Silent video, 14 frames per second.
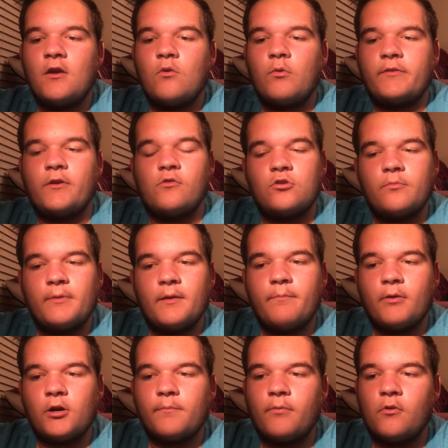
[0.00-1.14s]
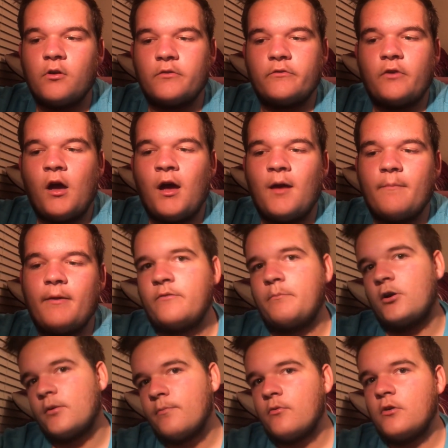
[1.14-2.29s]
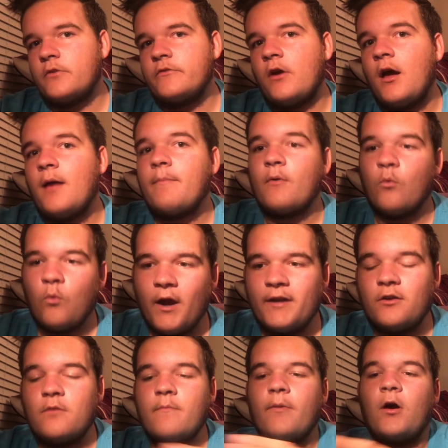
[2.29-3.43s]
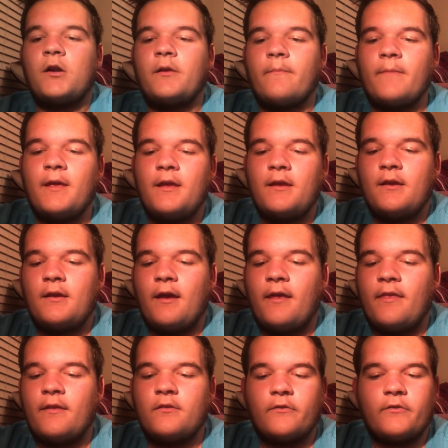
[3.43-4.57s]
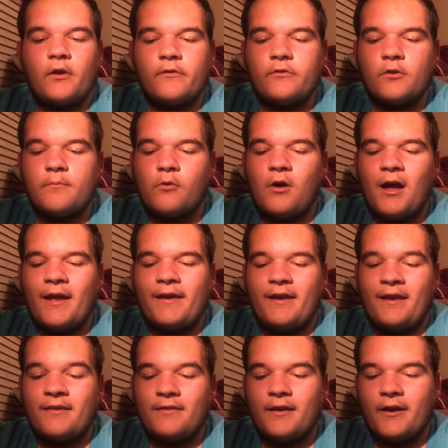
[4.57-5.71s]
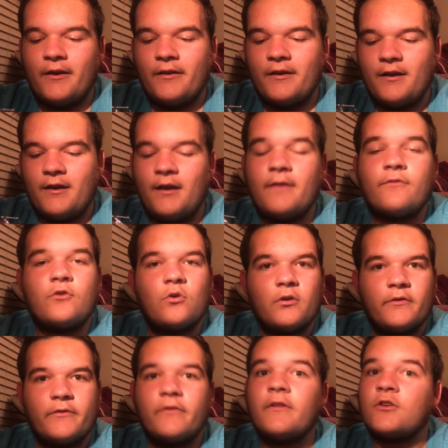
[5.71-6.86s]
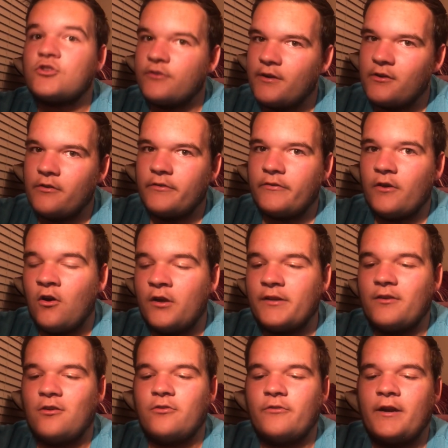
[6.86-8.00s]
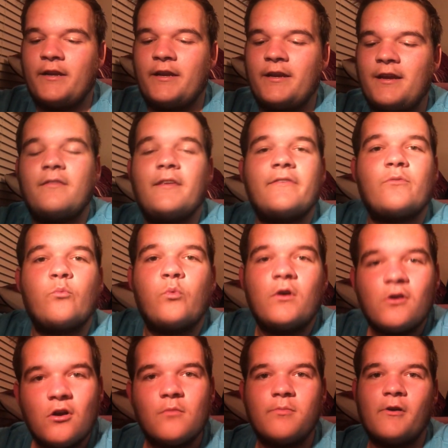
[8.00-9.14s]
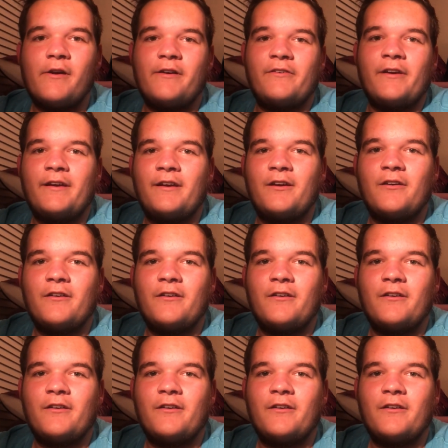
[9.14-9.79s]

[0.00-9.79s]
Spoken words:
with a little bit of purple on top. It's purple on top, white on bottom, and then there's also black in there, and of course the trailer's on it already. This willow blade right here